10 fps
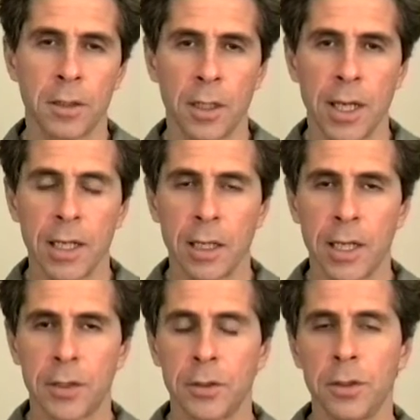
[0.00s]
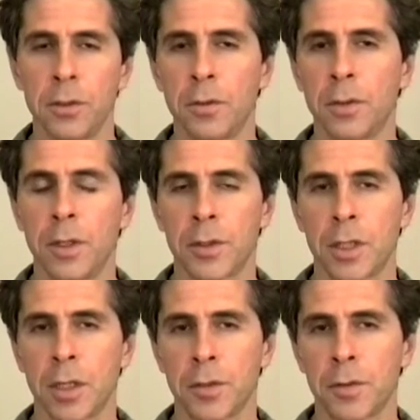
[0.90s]
Tonight I'd like to
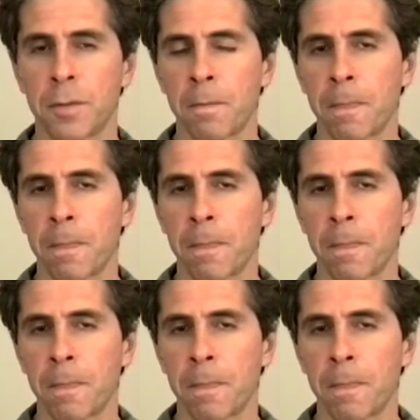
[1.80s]
discuss